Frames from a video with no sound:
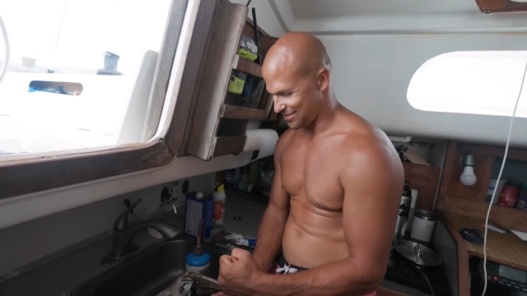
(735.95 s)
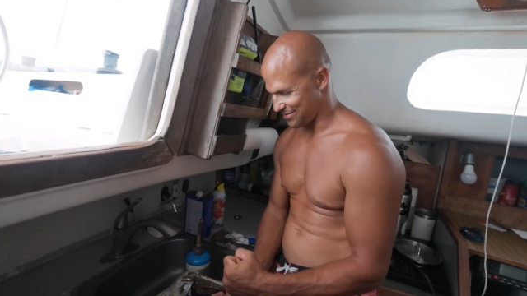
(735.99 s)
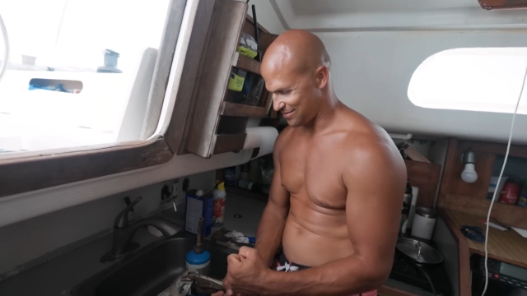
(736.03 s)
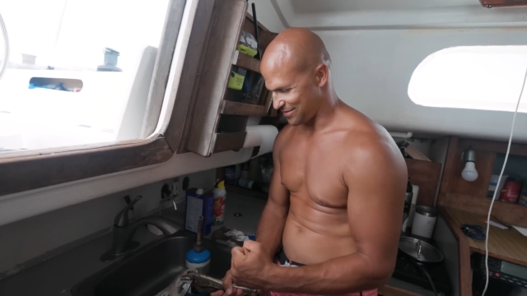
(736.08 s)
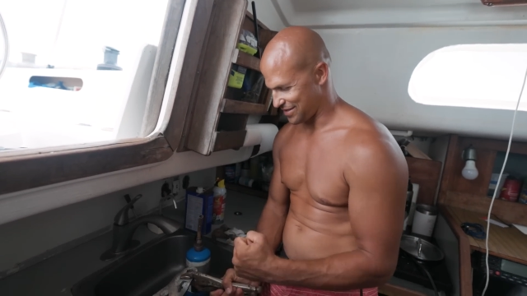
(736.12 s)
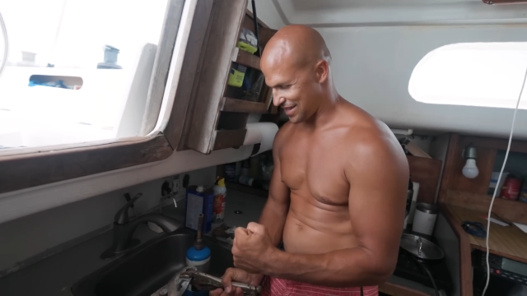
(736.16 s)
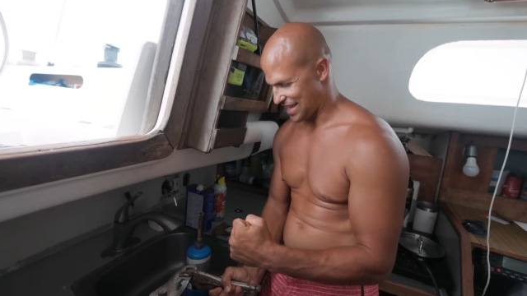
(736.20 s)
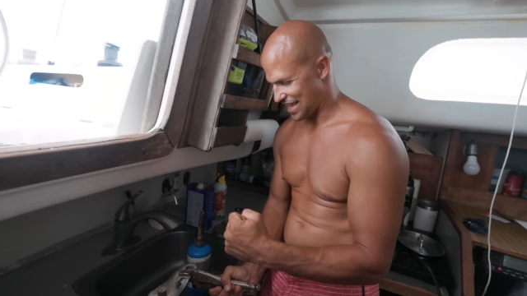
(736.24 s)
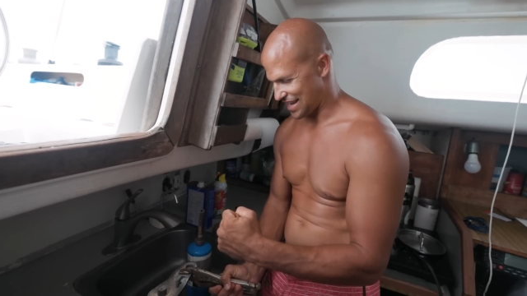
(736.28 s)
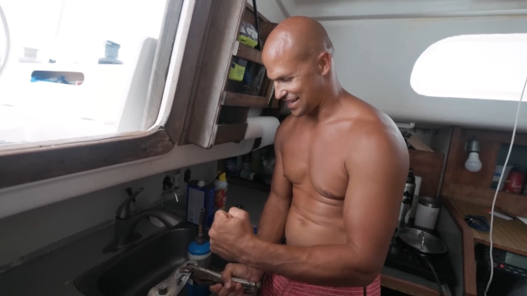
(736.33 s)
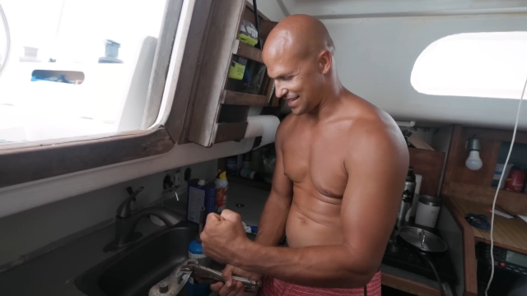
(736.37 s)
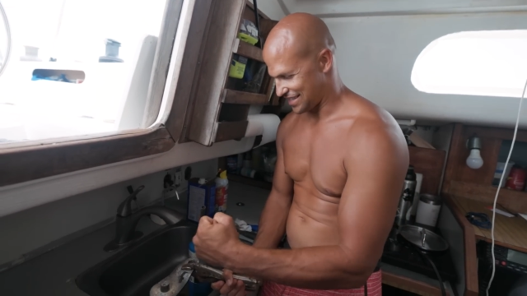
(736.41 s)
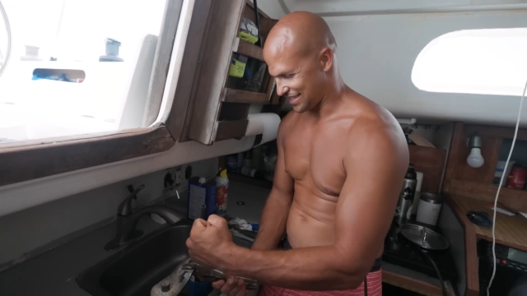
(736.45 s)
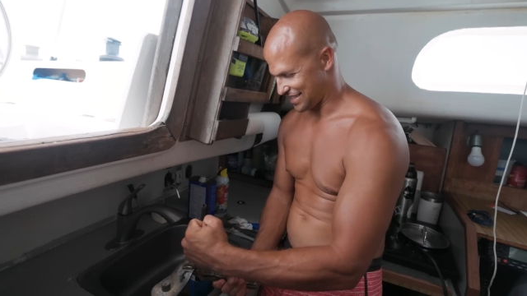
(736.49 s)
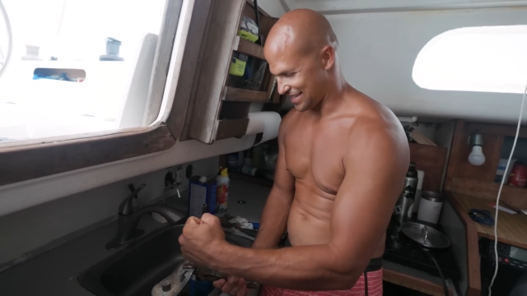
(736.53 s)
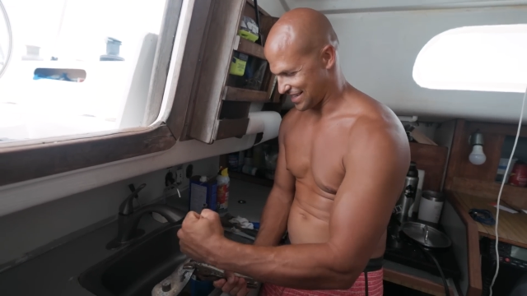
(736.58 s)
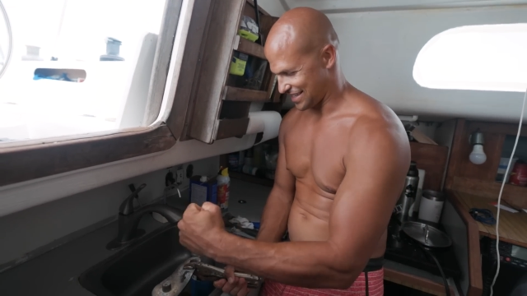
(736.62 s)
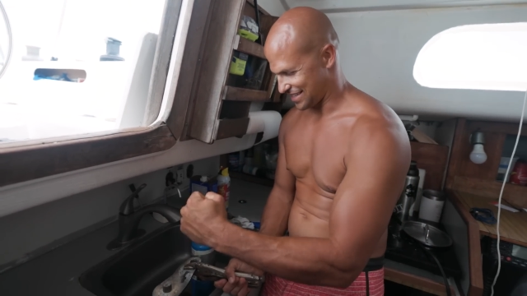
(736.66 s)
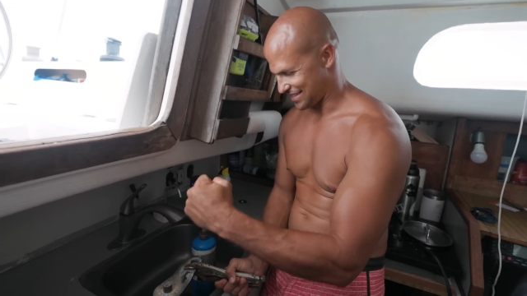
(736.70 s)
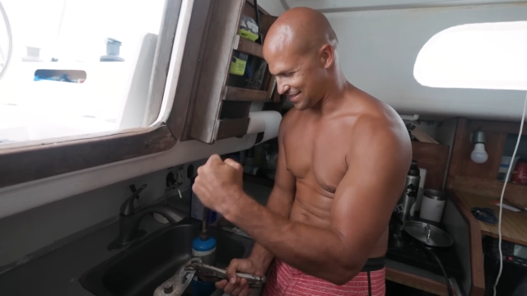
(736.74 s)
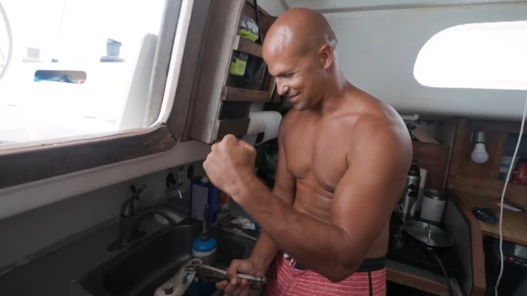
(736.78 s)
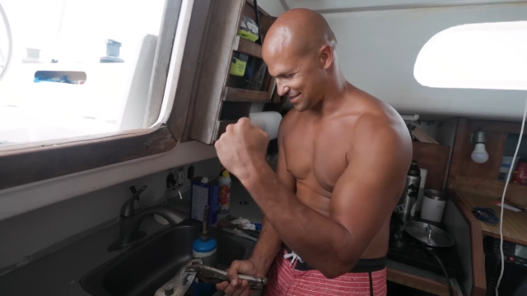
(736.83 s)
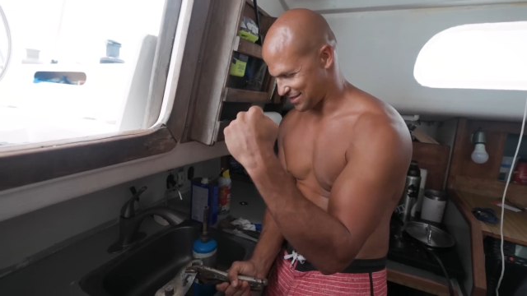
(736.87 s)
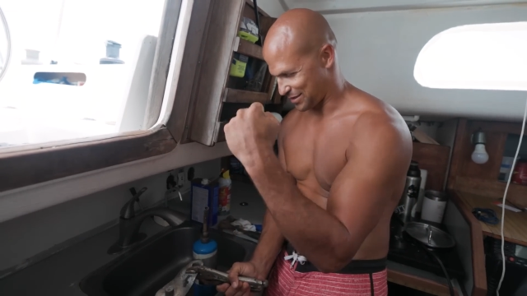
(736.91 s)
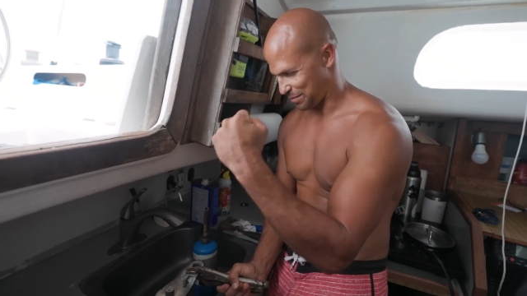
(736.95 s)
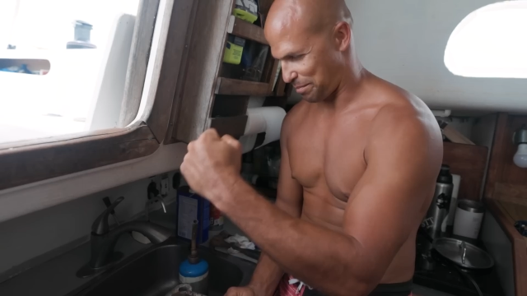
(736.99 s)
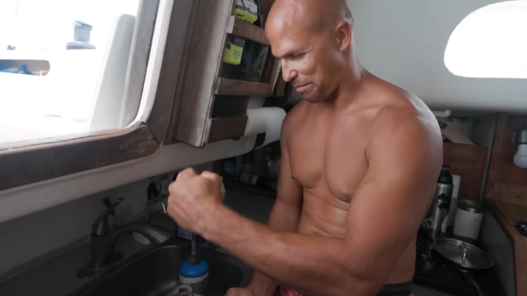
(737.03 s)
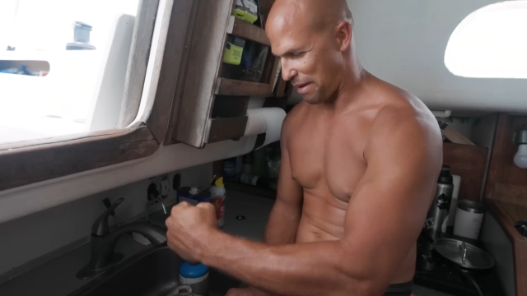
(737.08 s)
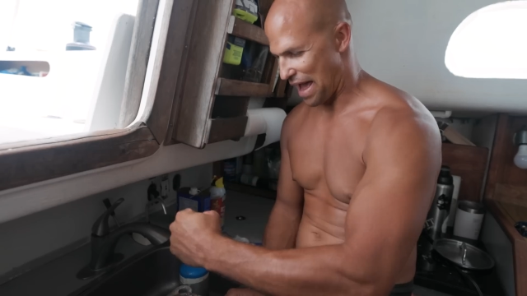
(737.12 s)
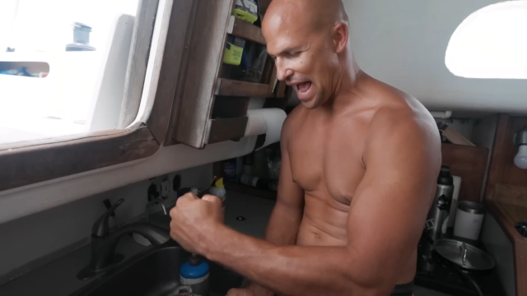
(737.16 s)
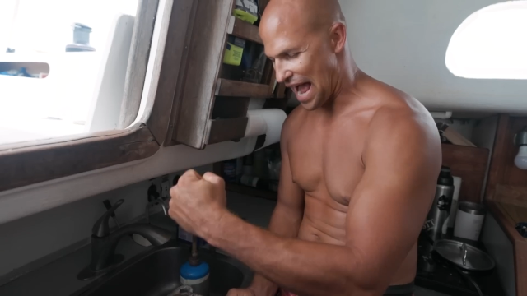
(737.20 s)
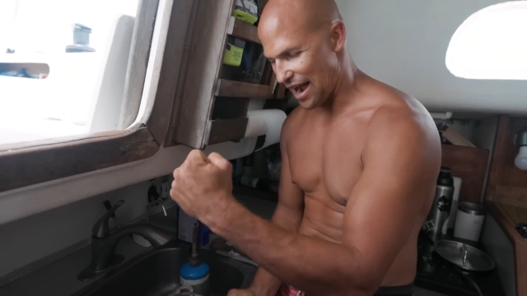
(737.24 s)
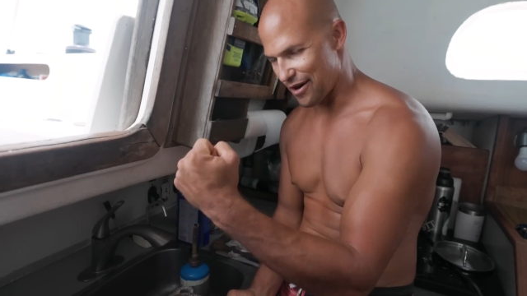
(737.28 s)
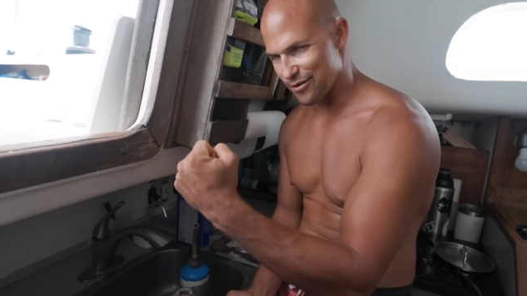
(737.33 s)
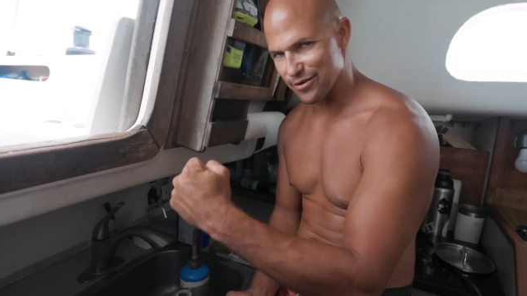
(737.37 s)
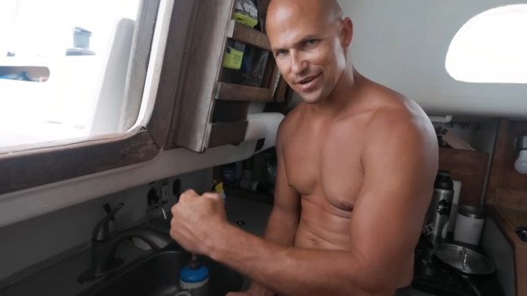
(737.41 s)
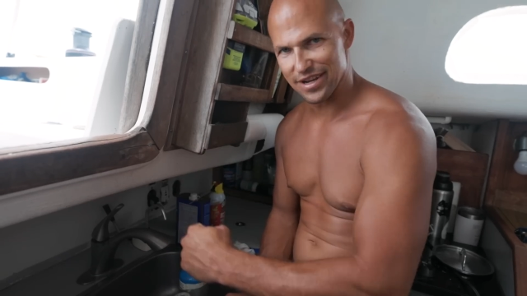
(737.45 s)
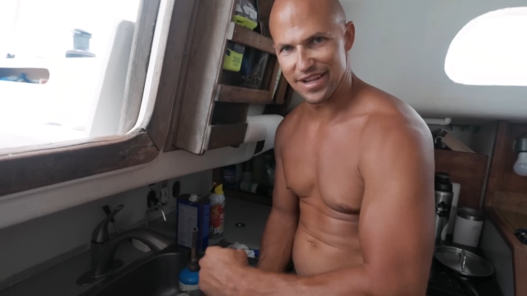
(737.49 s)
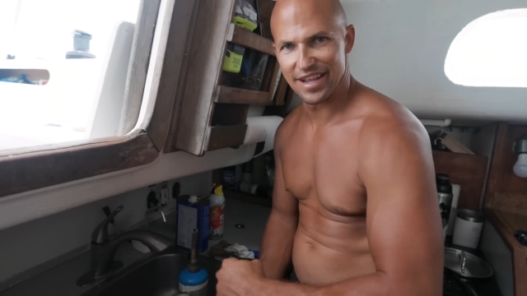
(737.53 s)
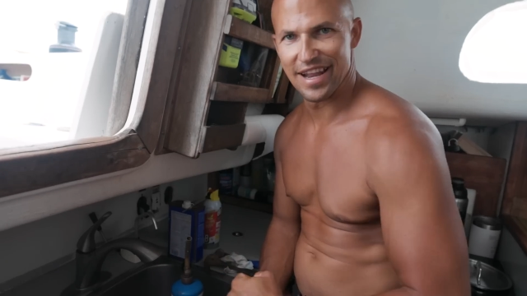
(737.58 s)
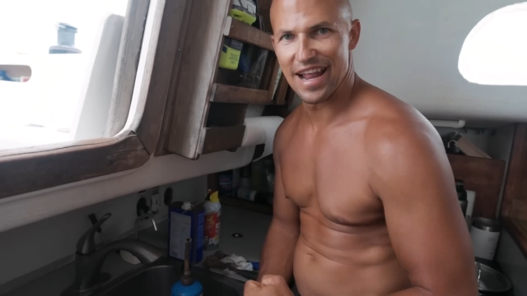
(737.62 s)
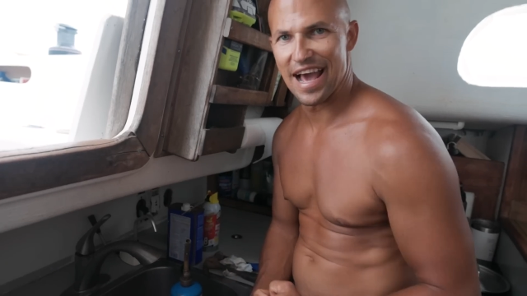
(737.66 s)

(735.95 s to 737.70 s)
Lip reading: we had to just pound it